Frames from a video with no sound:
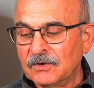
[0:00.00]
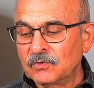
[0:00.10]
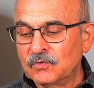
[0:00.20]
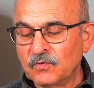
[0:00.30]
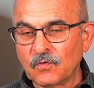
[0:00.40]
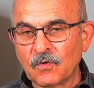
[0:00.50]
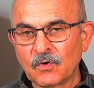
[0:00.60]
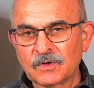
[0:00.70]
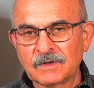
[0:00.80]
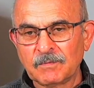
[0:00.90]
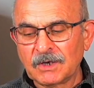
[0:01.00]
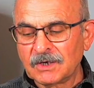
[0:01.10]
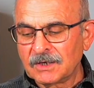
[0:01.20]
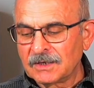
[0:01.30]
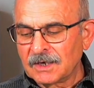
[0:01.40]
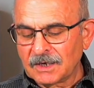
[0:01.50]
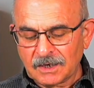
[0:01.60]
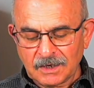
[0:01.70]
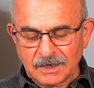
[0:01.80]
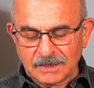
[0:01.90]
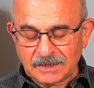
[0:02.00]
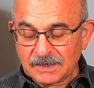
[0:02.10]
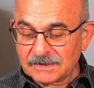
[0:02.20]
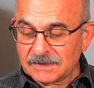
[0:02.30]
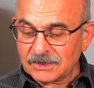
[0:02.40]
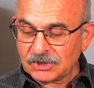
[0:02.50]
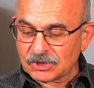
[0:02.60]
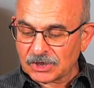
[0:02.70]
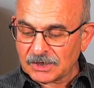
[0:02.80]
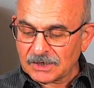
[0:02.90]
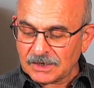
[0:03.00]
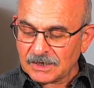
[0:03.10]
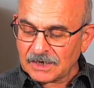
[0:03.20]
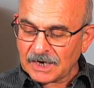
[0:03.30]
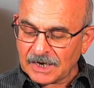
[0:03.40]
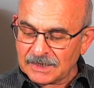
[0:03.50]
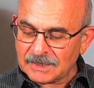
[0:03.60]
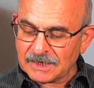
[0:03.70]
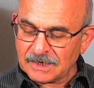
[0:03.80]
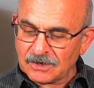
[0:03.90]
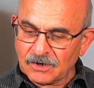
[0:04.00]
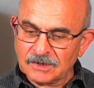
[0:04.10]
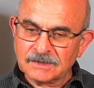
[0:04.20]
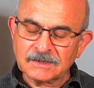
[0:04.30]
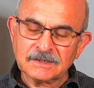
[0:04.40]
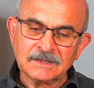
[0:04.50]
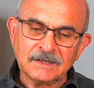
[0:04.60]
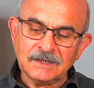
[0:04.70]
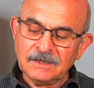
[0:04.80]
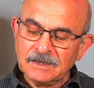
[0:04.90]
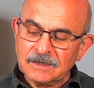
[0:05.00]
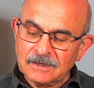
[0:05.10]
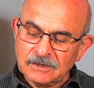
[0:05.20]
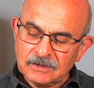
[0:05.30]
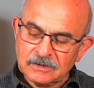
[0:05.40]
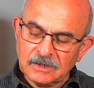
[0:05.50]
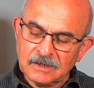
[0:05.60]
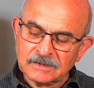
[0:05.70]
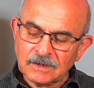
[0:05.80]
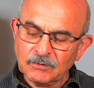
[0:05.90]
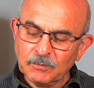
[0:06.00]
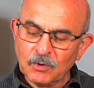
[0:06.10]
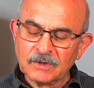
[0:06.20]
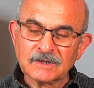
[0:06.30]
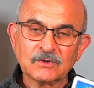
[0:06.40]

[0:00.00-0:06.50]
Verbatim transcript: toward making the decision. And then I see something bothers you